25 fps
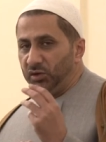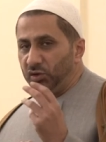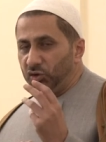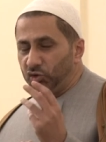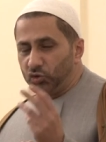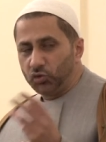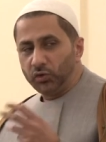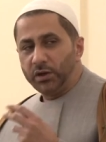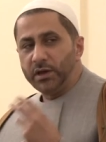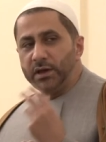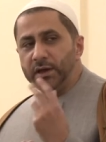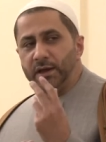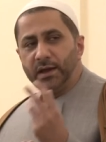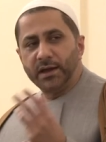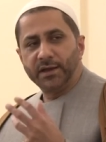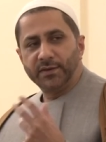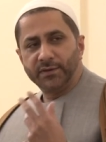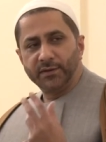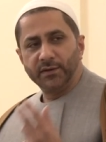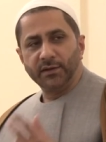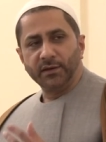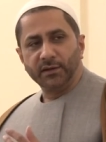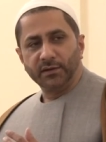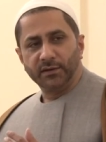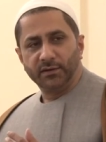Today, I
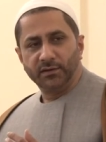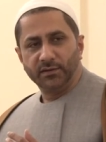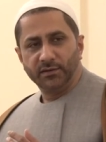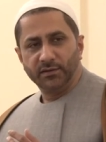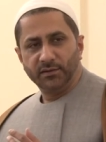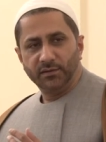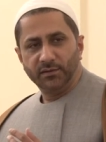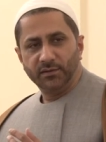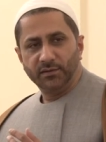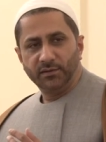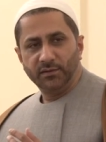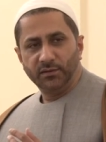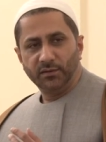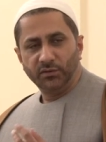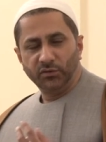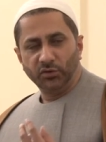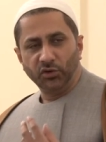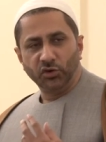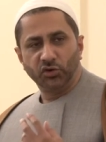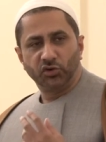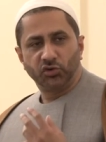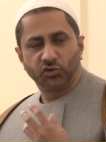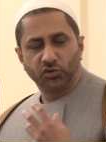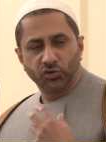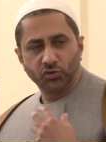think
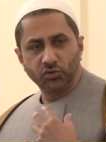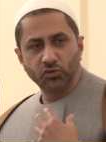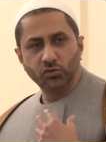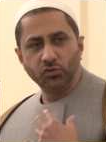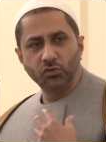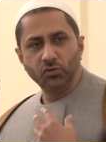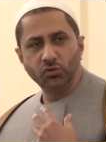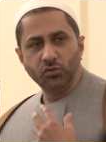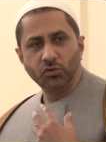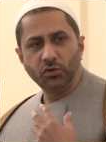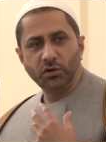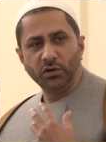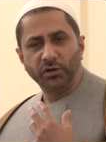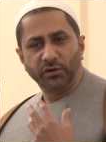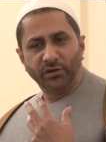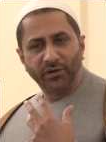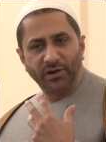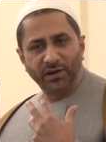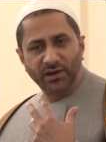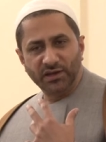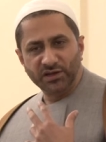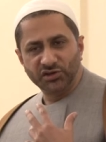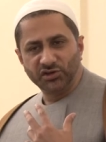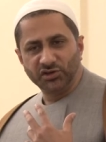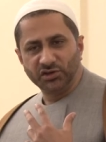the true
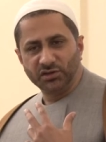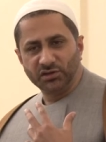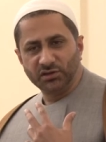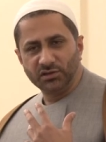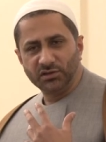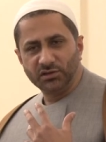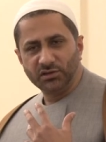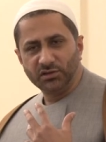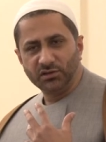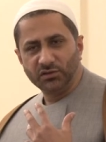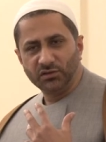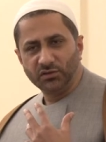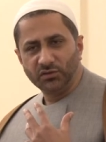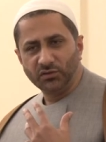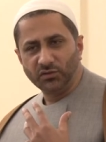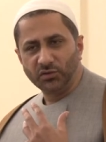religion,